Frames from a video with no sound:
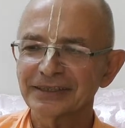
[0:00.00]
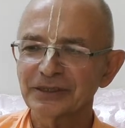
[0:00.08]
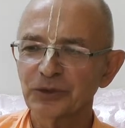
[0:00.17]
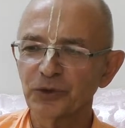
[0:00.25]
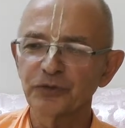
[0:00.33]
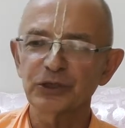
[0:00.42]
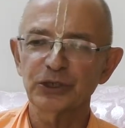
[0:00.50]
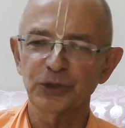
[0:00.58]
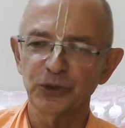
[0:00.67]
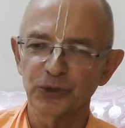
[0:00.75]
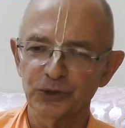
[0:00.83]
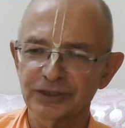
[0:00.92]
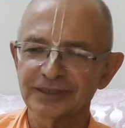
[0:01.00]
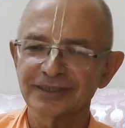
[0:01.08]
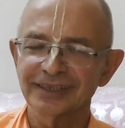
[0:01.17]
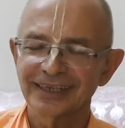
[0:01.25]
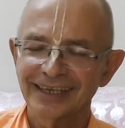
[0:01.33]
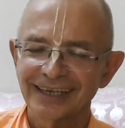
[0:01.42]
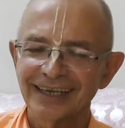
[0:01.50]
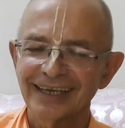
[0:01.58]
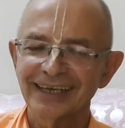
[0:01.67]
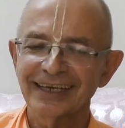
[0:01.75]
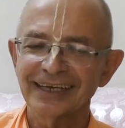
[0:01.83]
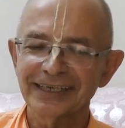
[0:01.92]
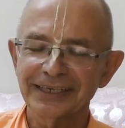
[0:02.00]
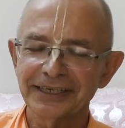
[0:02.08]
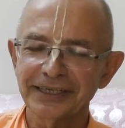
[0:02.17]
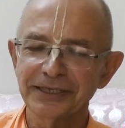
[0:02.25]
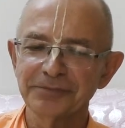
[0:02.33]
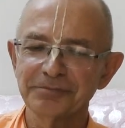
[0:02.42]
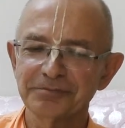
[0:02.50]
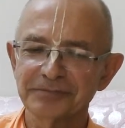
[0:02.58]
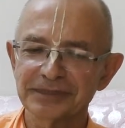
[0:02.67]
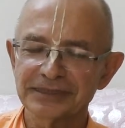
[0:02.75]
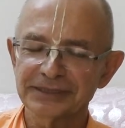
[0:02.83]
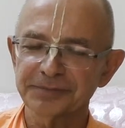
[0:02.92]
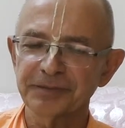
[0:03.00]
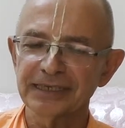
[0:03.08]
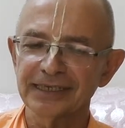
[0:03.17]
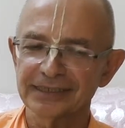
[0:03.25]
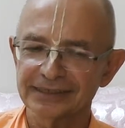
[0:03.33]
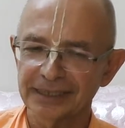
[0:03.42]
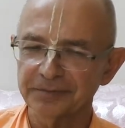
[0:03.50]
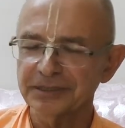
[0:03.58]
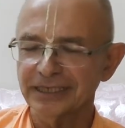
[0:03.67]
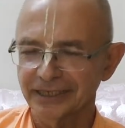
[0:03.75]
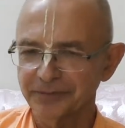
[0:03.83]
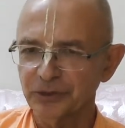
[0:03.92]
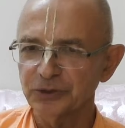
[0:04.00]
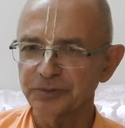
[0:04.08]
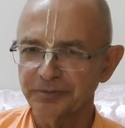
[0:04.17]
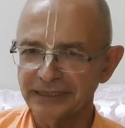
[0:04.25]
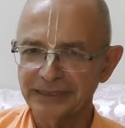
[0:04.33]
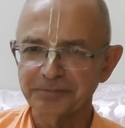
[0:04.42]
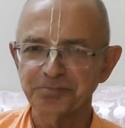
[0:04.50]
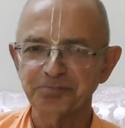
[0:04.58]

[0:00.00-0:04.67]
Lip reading: overheard him speaking something about me.